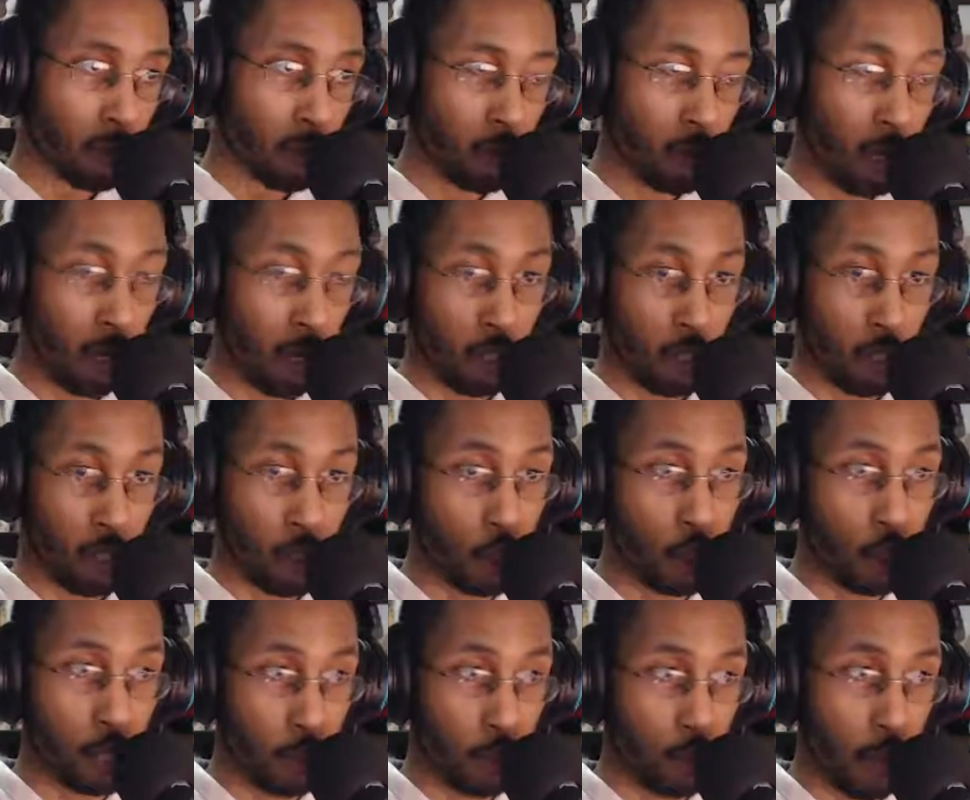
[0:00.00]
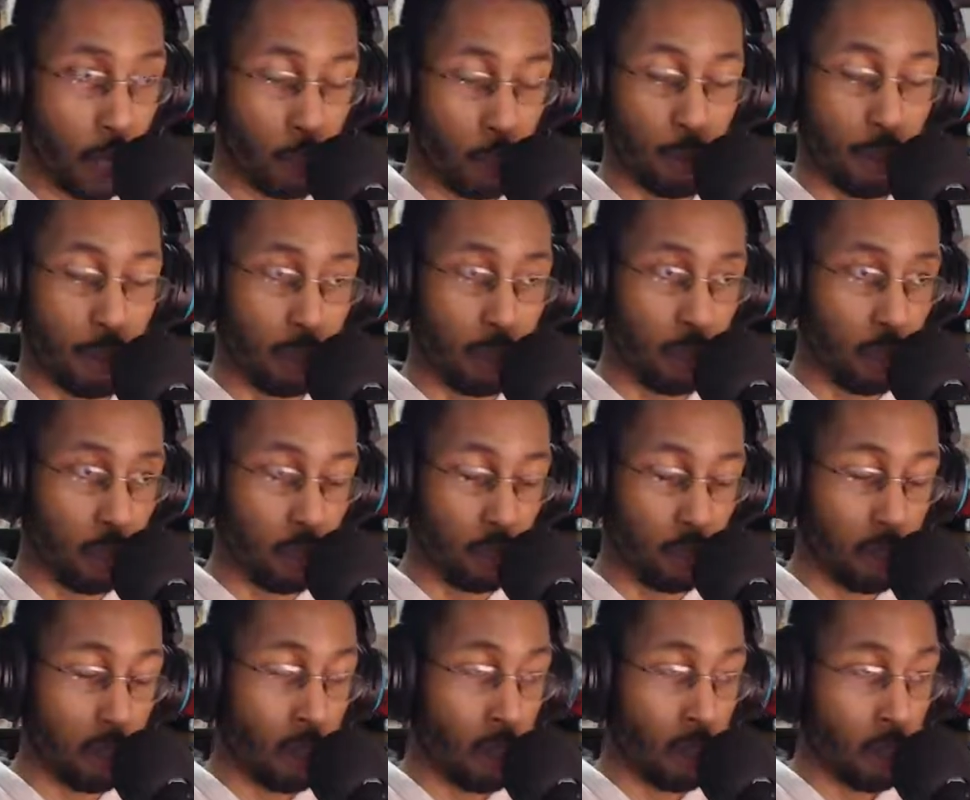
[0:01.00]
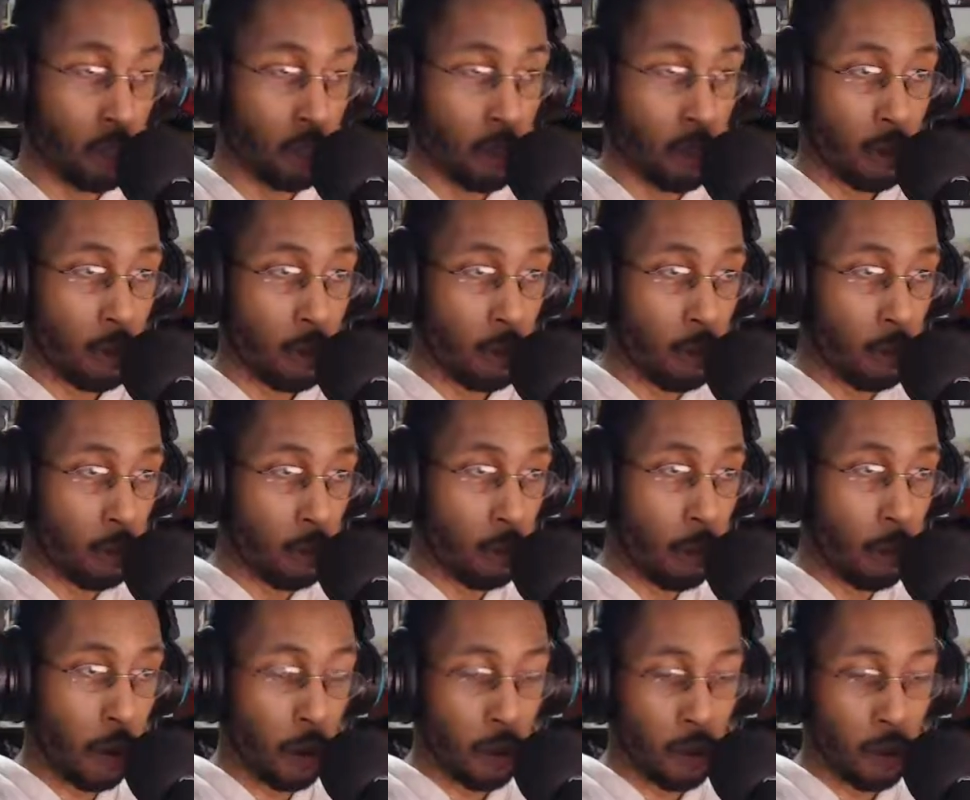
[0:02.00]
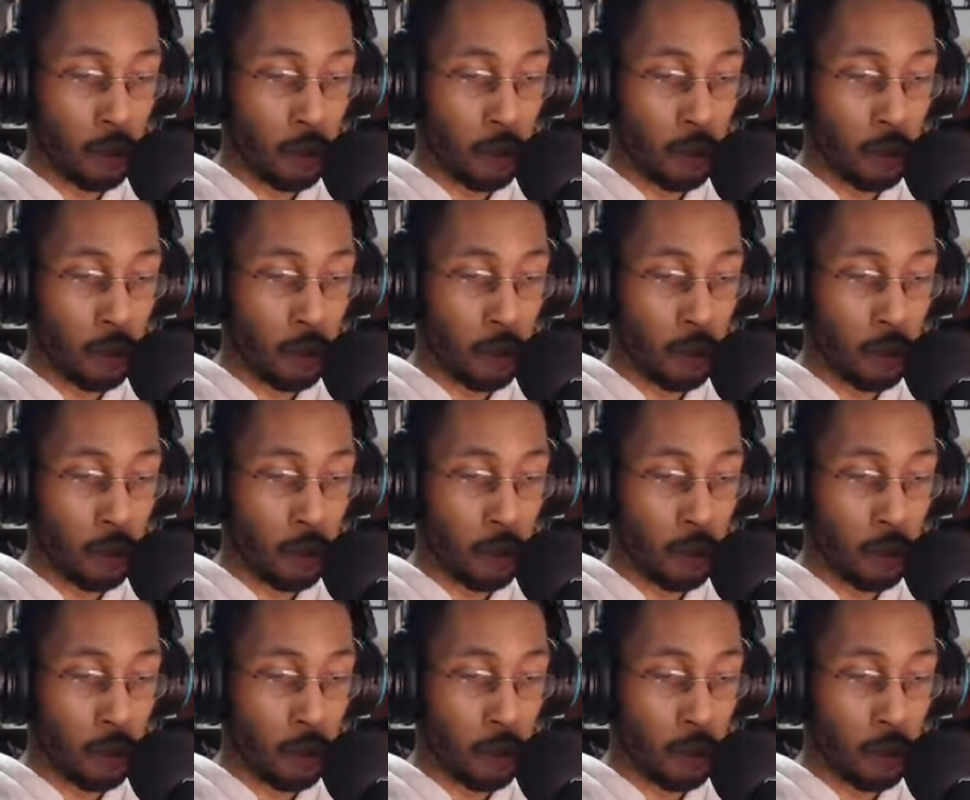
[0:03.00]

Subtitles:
Now, this is just my speculation, but